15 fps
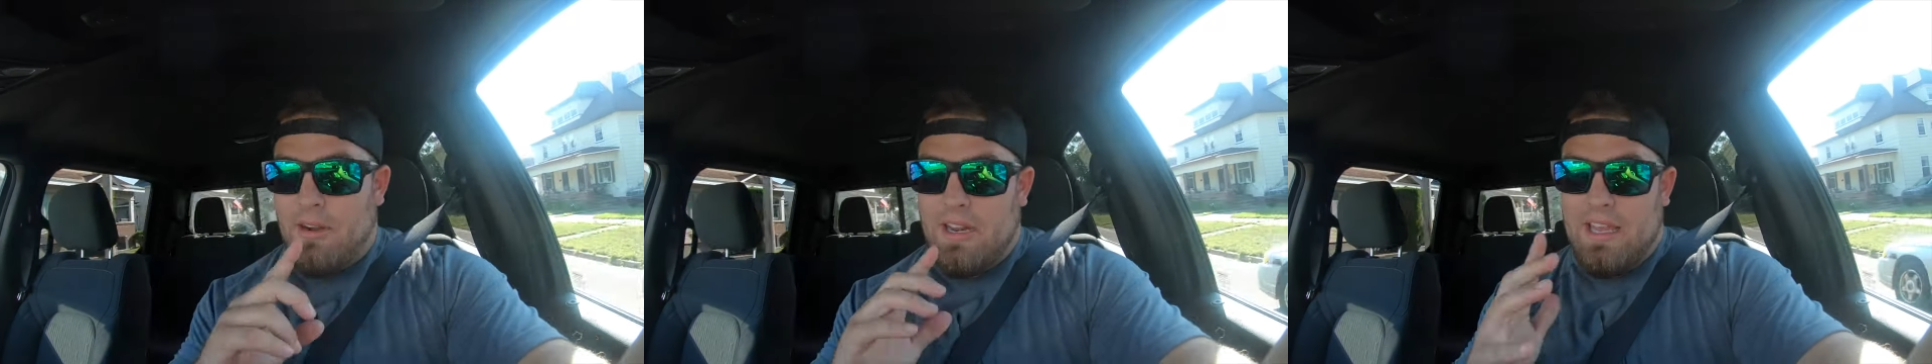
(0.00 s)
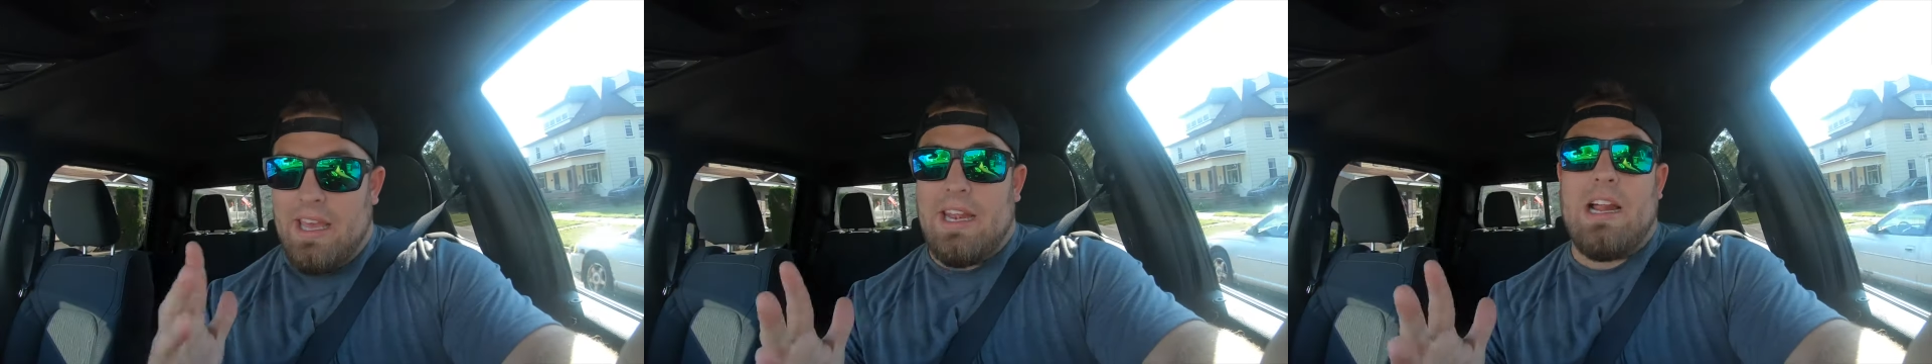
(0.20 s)

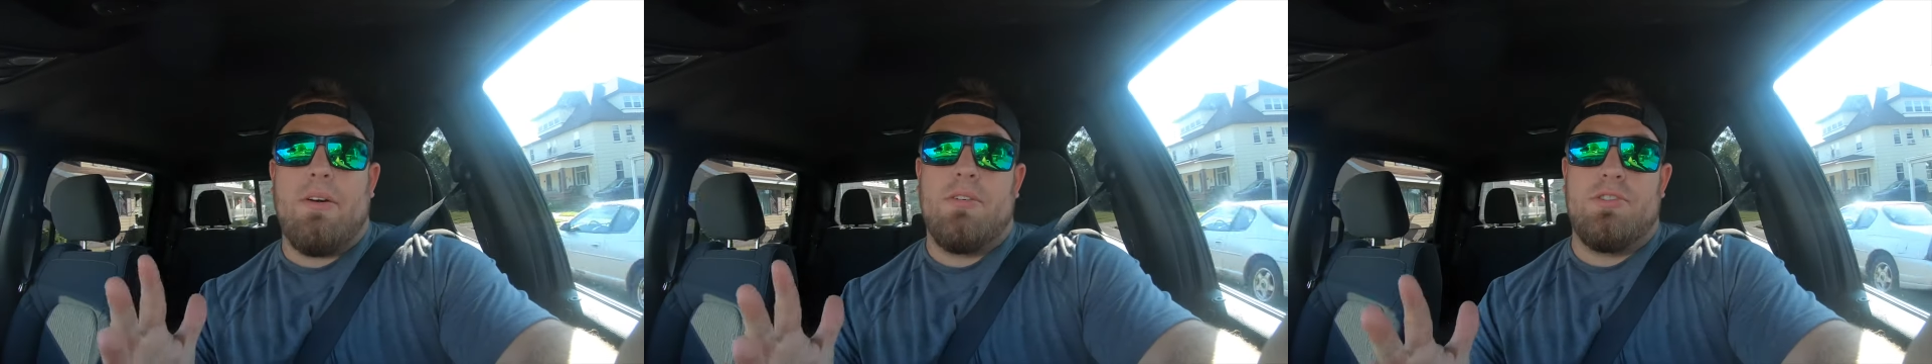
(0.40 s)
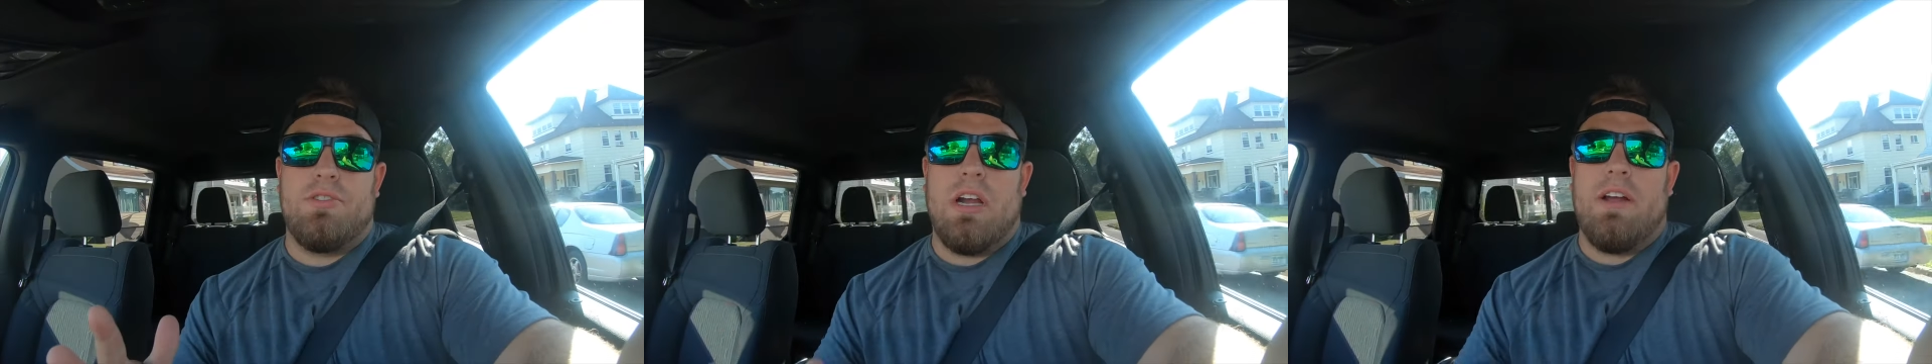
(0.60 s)
About an
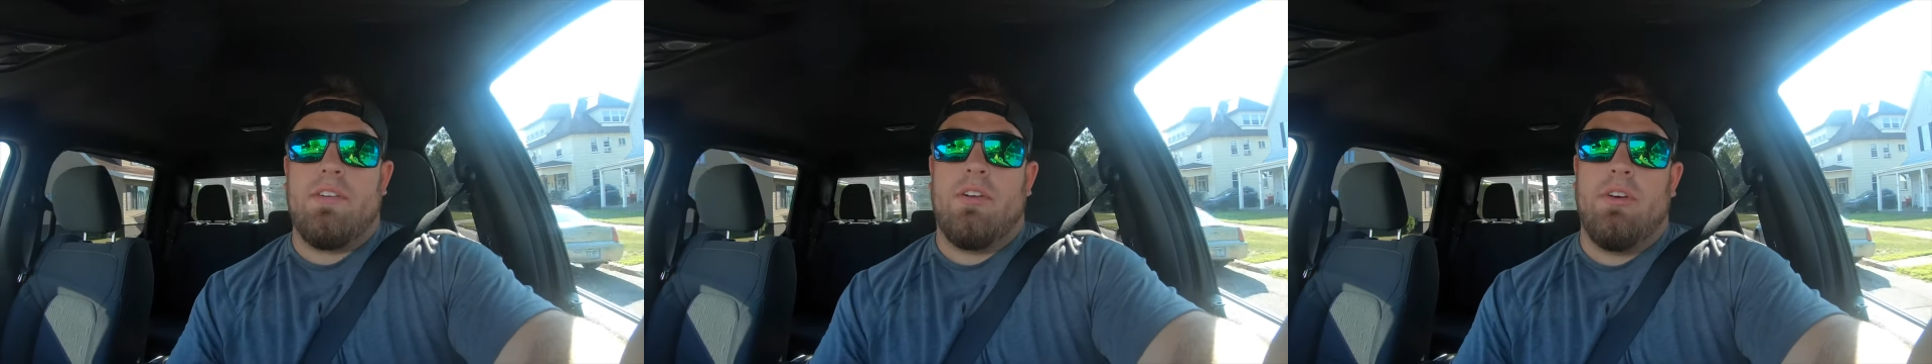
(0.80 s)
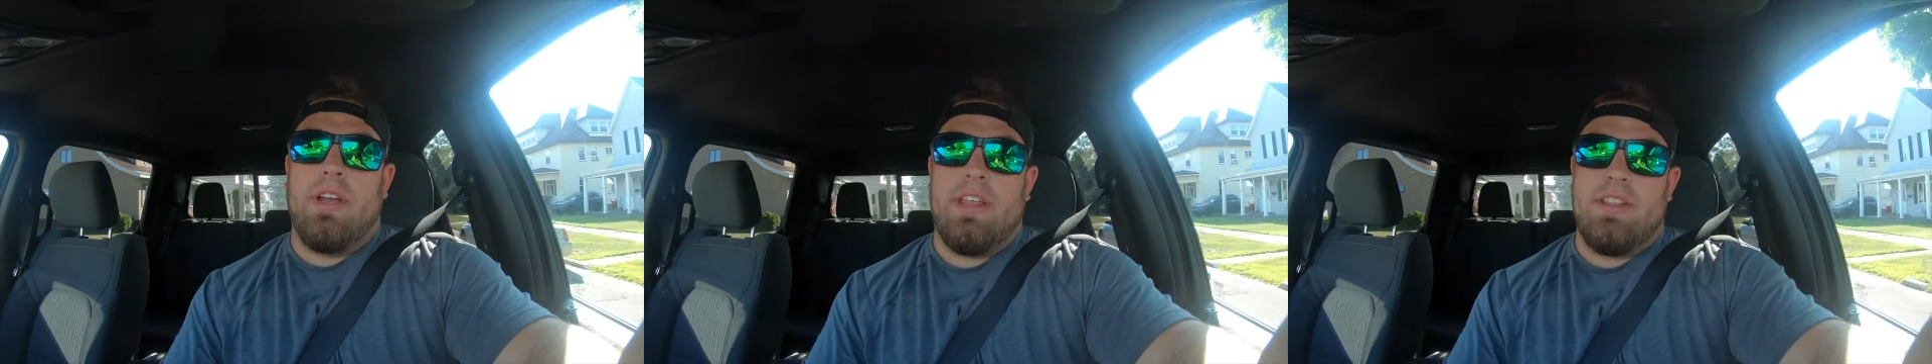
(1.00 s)
8-hour drive
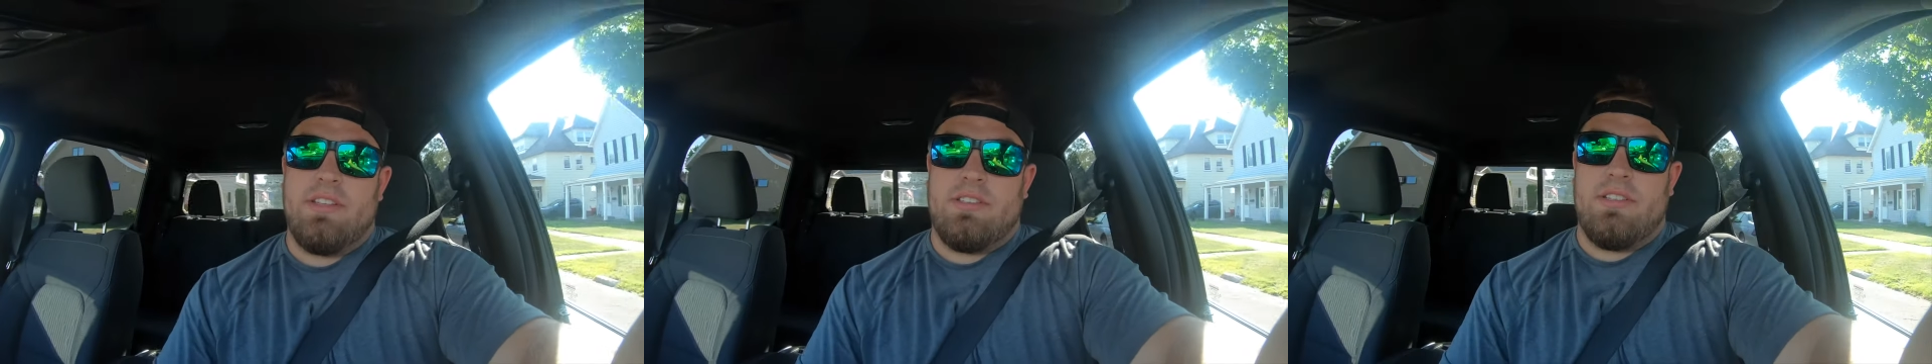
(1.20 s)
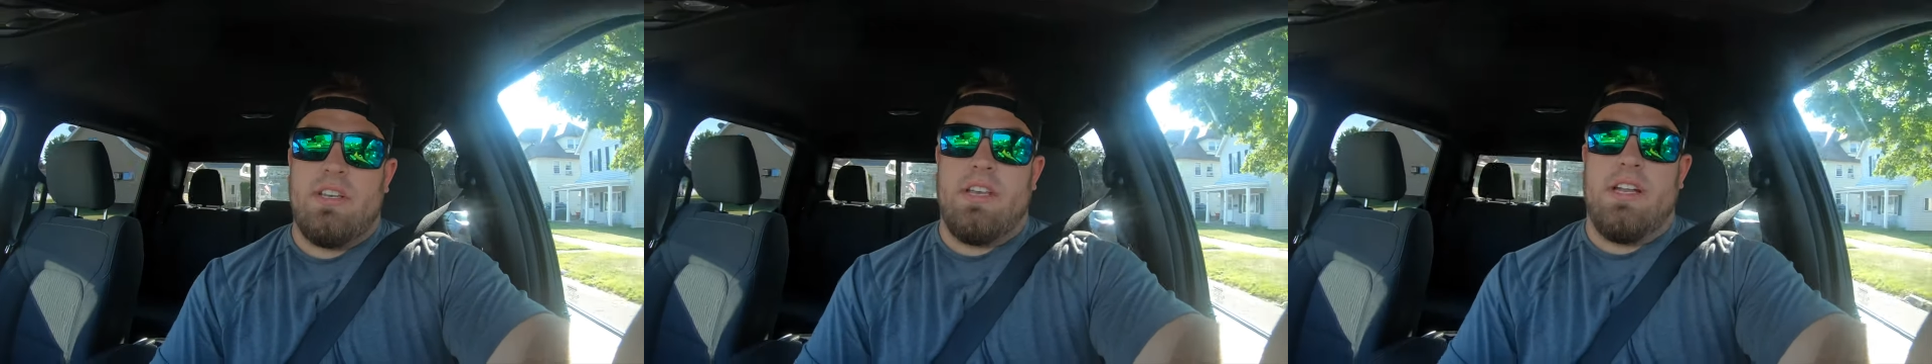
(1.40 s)
to go get
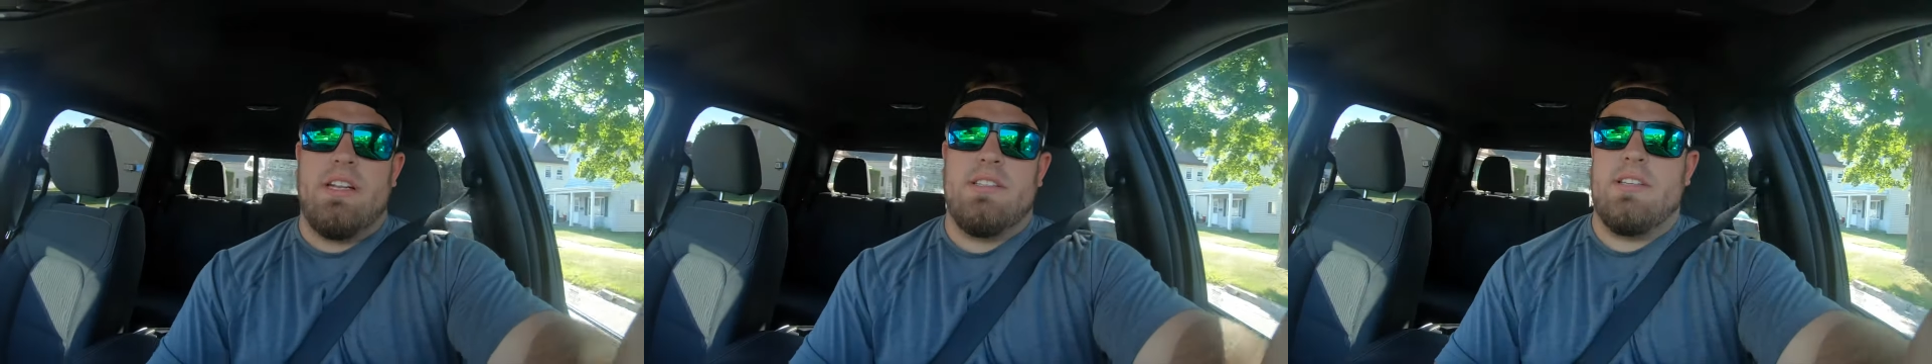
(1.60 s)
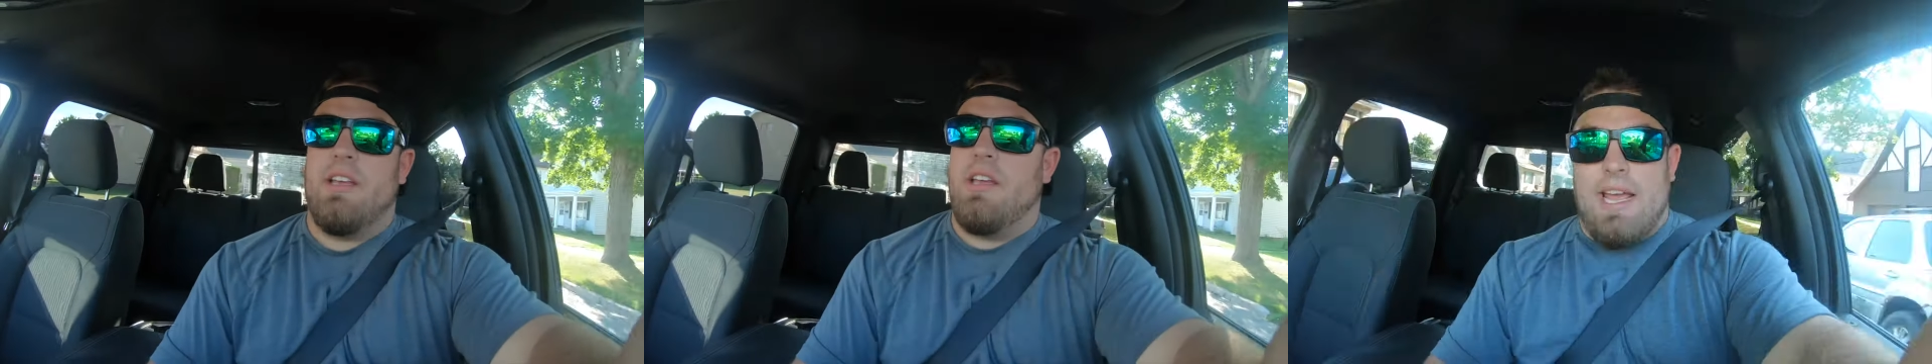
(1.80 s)
this thing.
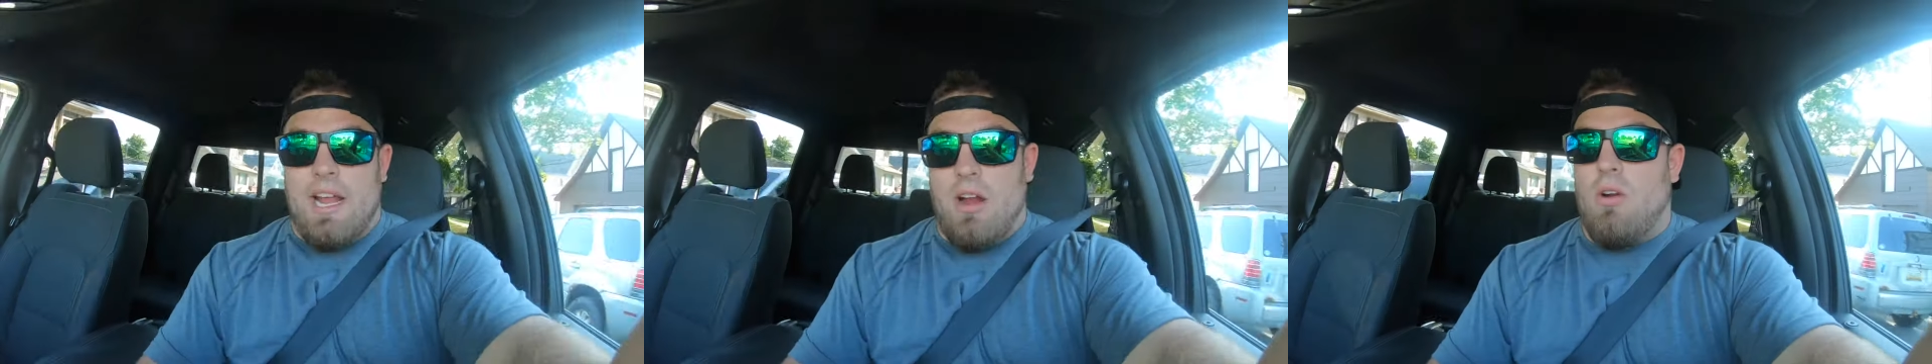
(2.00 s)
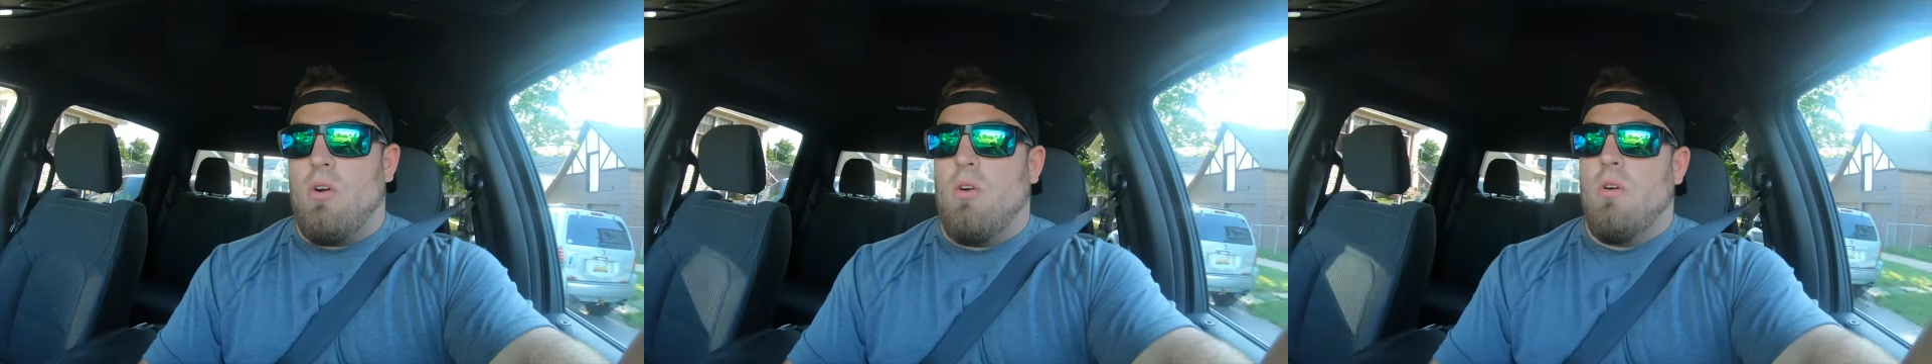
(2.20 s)
It is a
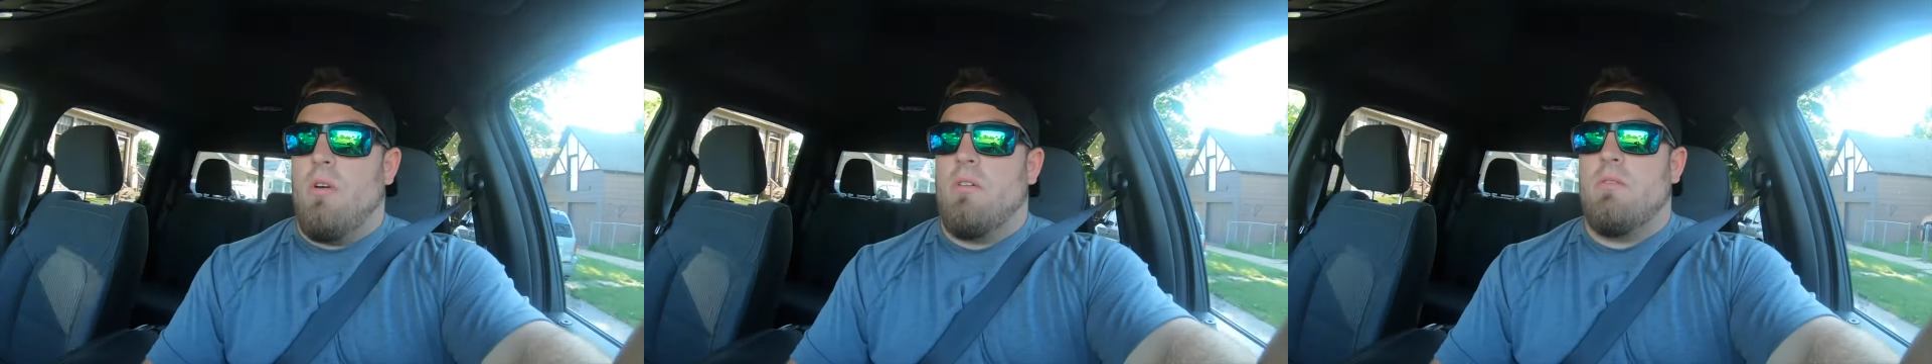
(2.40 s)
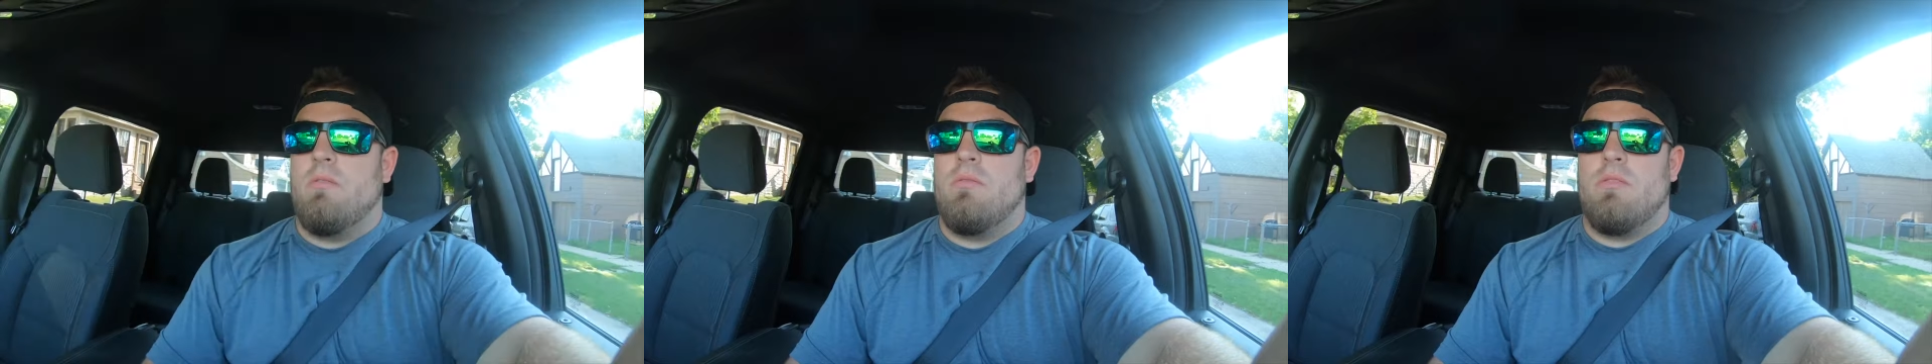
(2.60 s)
air
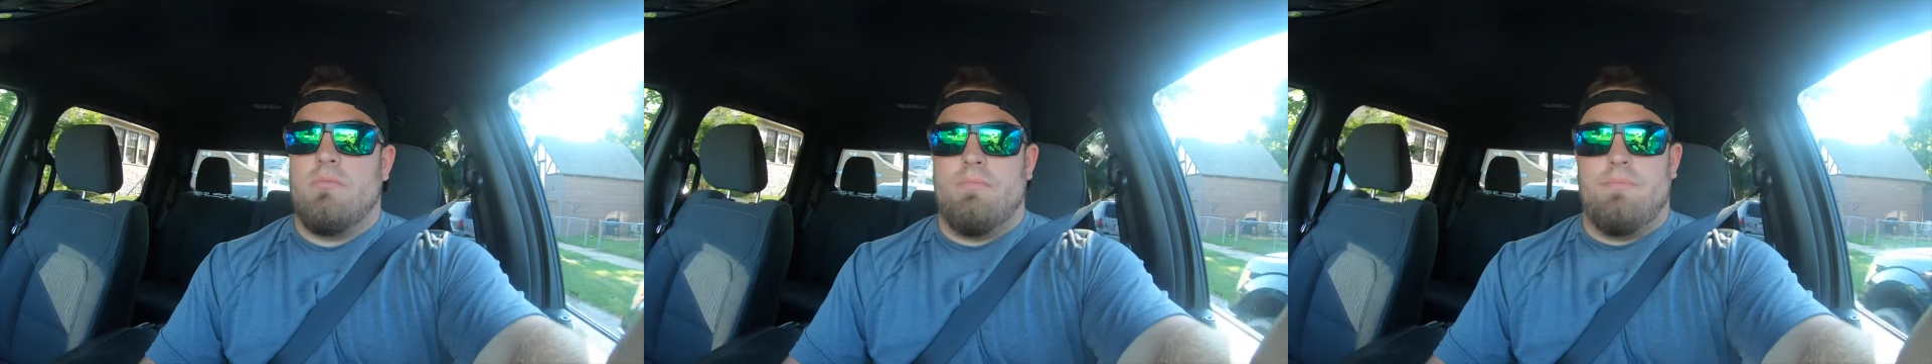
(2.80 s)
horn,